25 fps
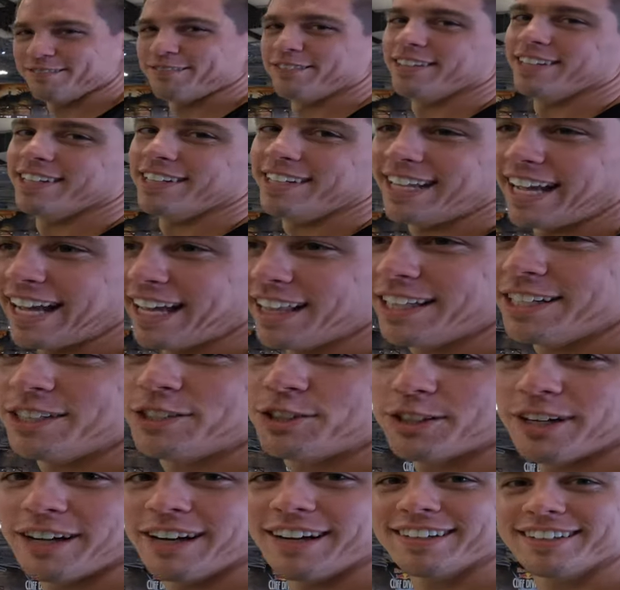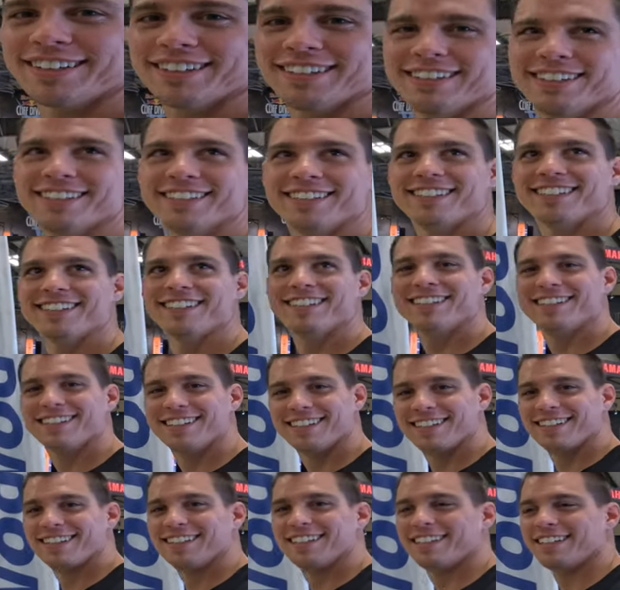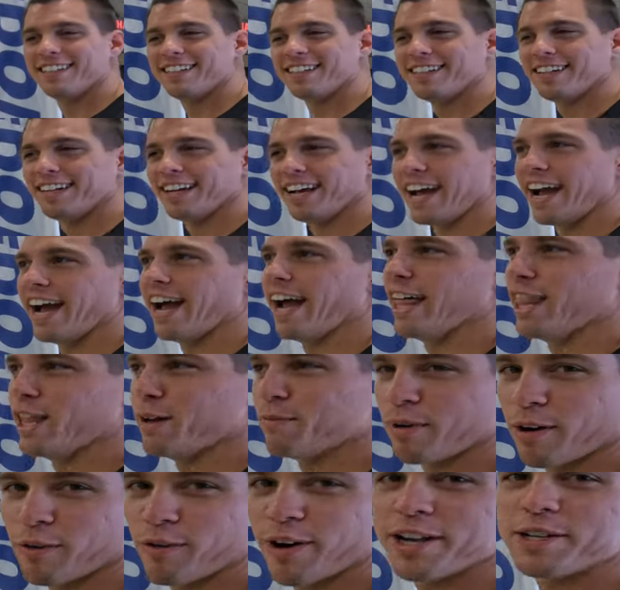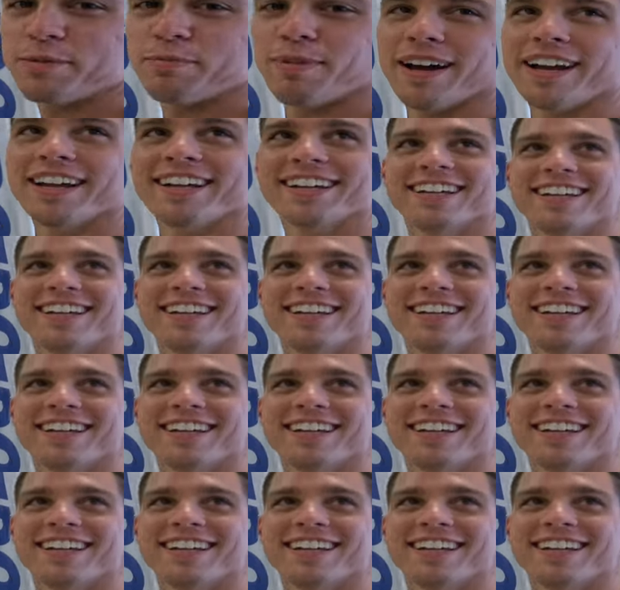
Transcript: For the daily for truck. Daily truck. and then my race bike.